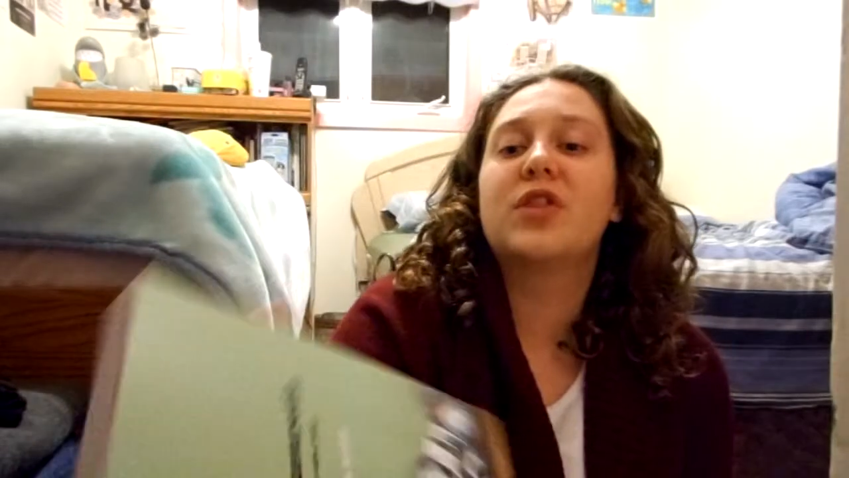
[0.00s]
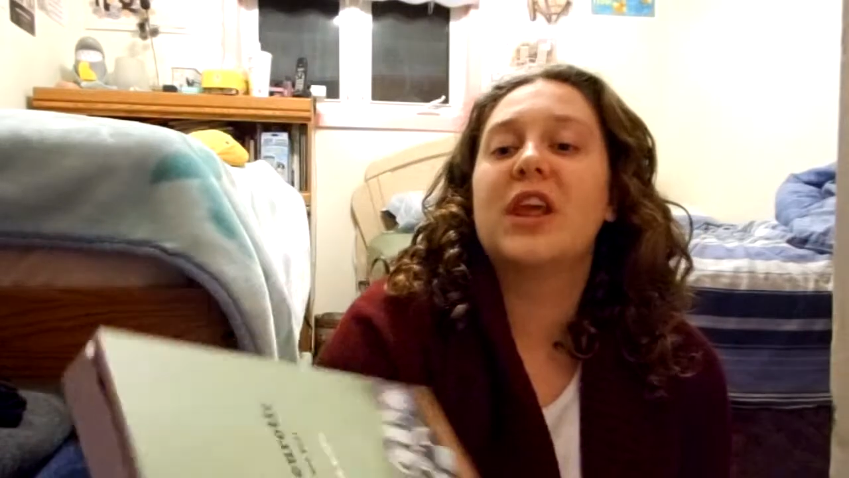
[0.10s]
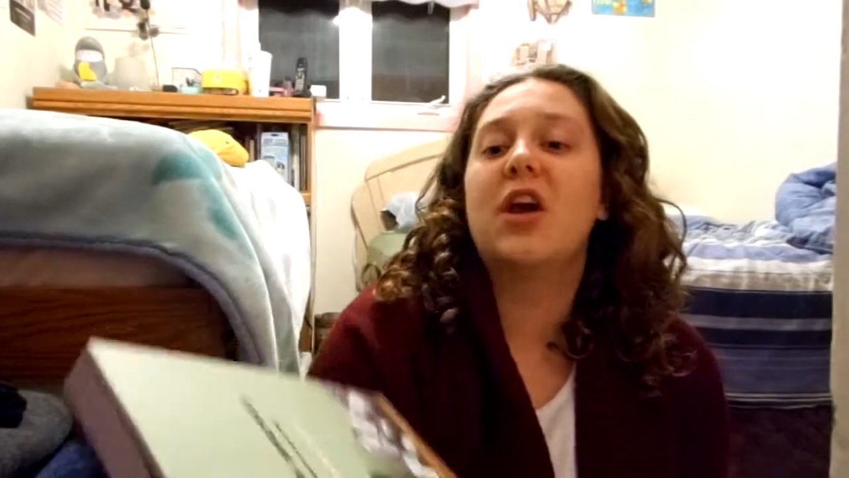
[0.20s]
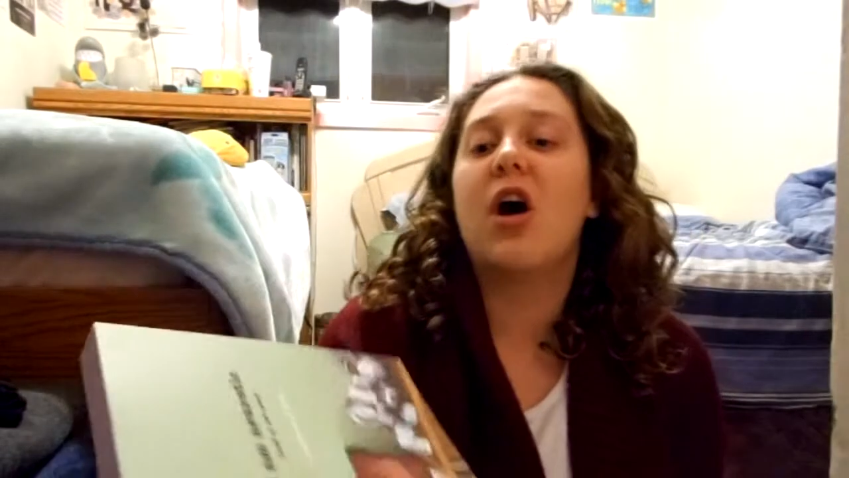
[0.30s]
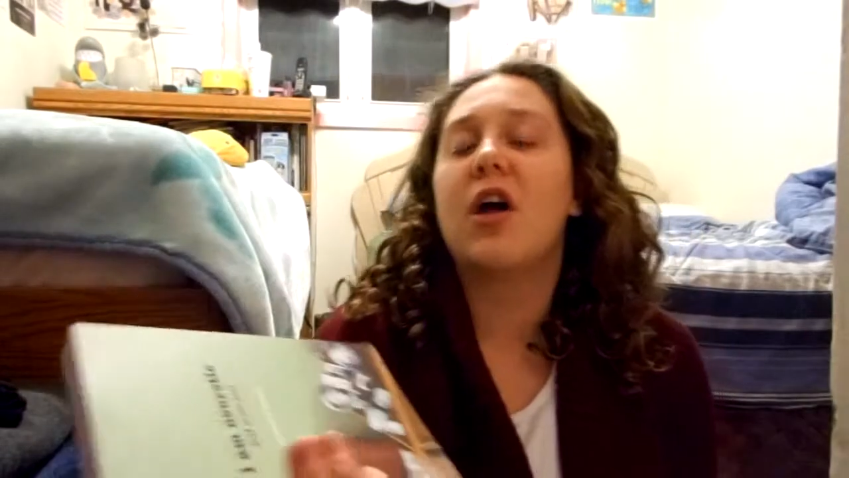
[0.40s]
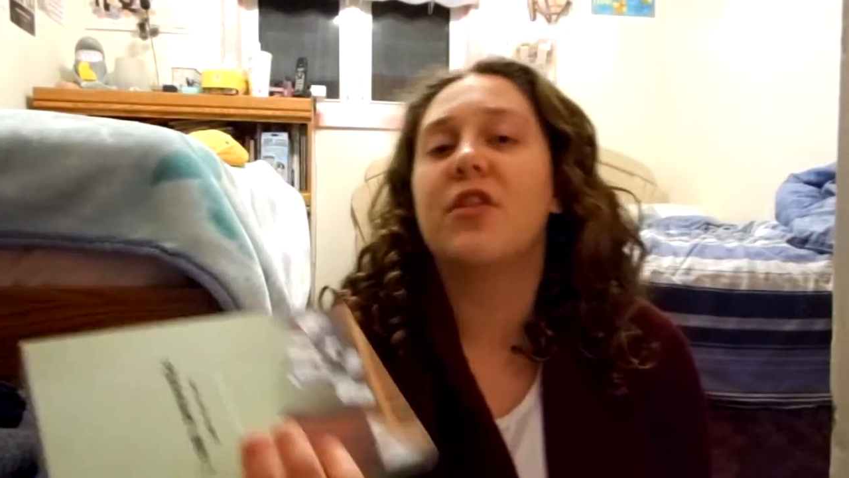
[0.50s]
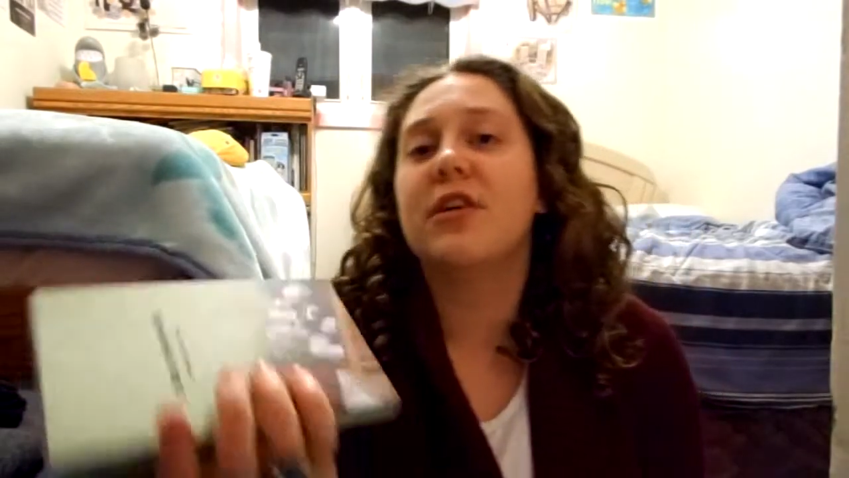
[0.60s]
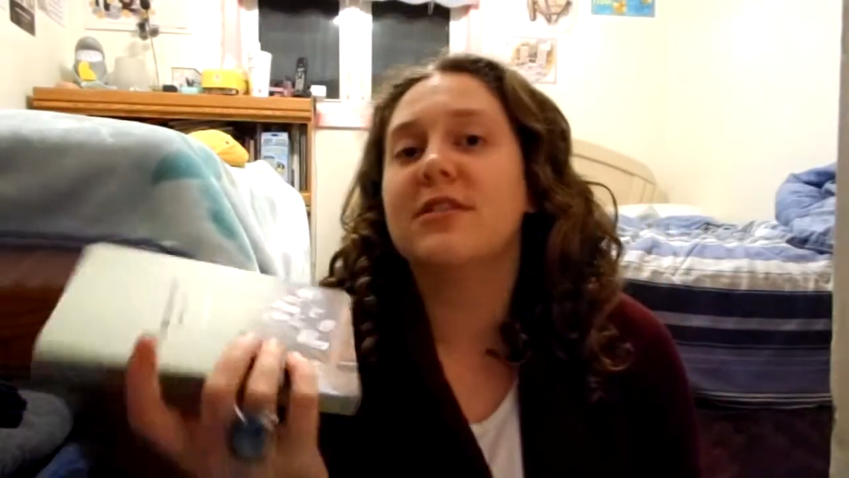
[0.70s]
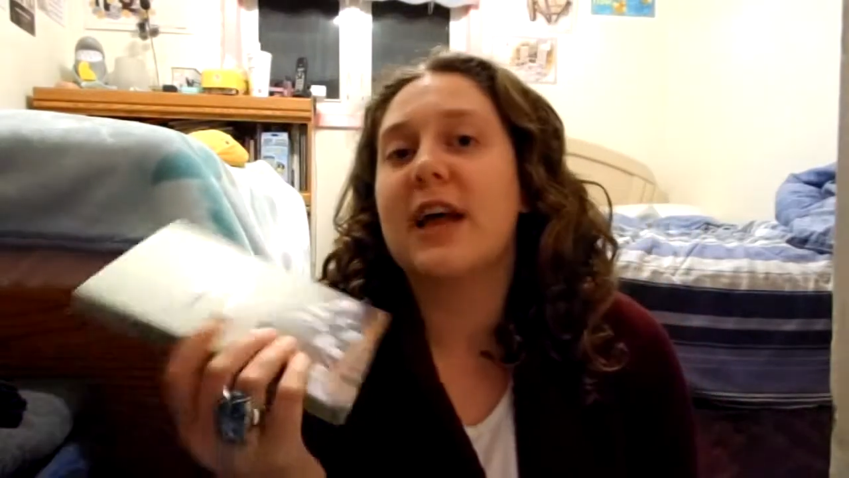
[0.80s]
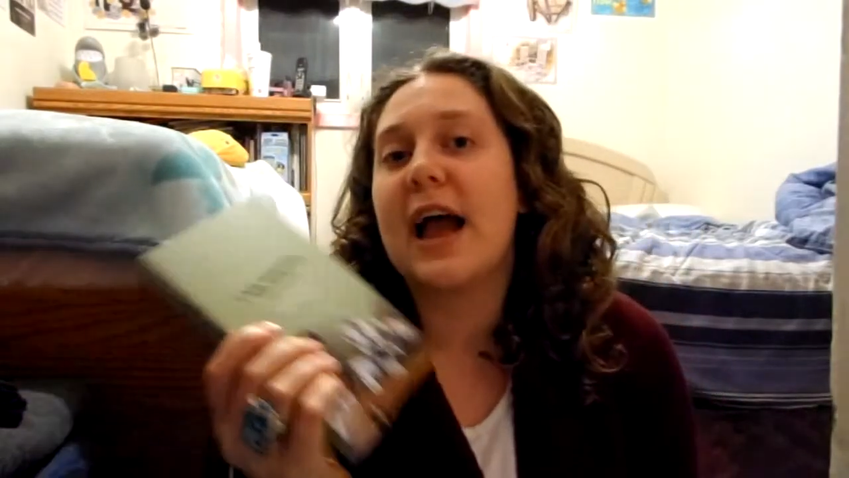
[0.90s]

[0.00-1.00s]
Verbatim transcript: the author is